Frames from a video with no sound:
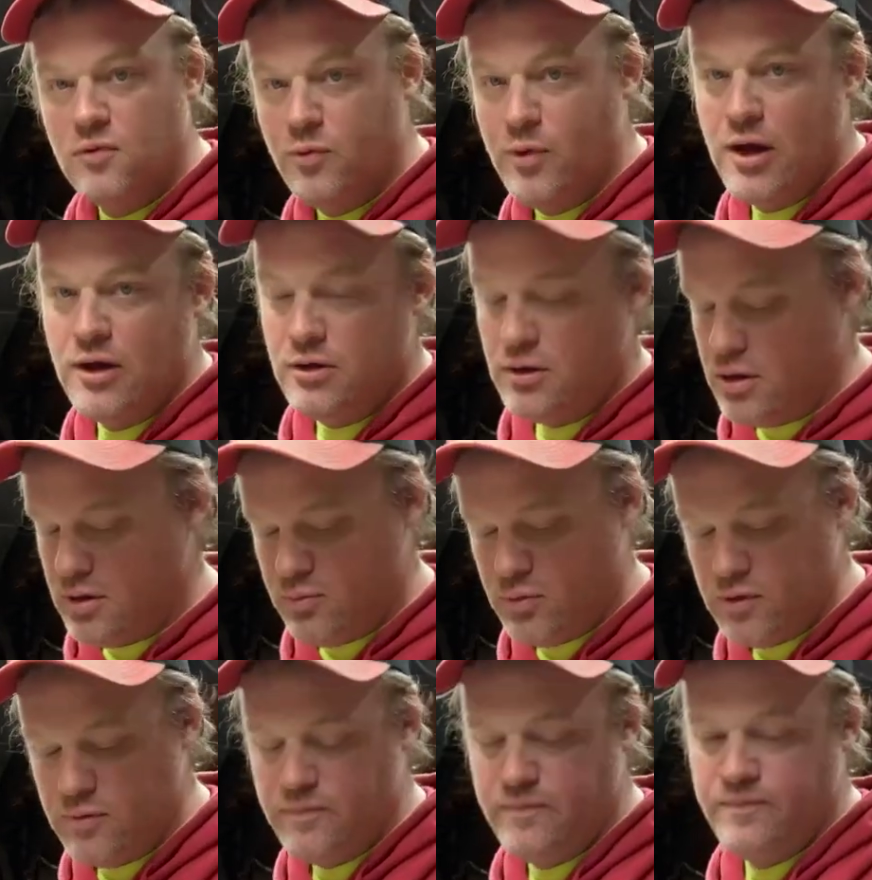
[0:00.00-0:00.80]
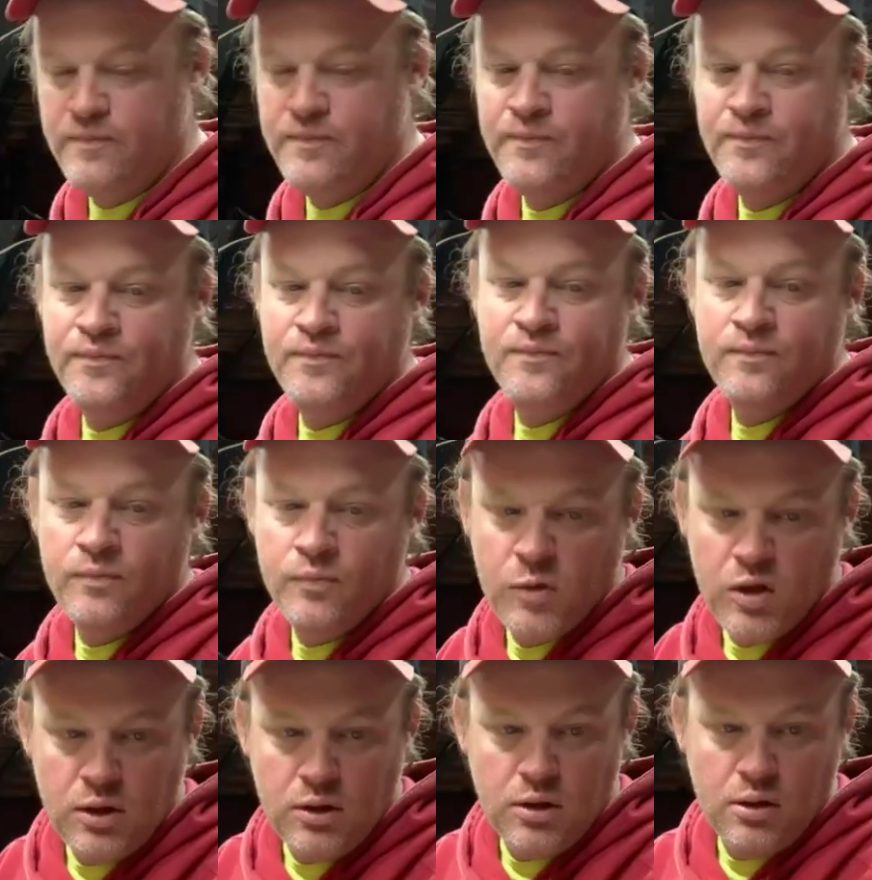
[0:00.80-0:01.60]
We're about done, but
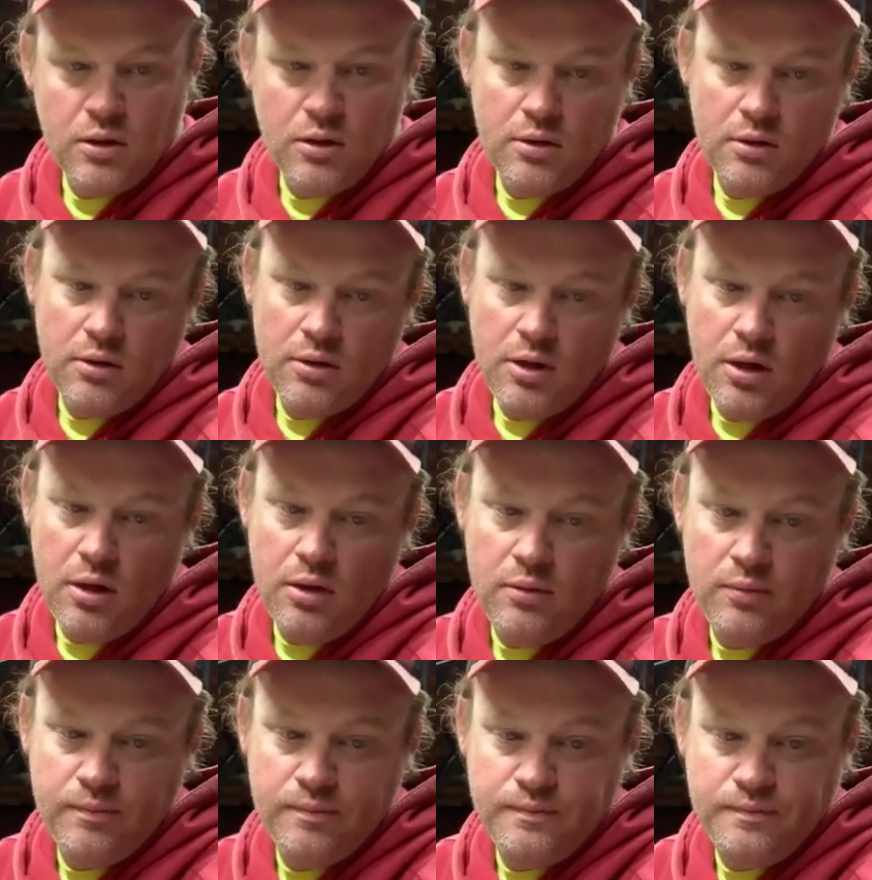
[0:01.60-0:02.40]
yeah.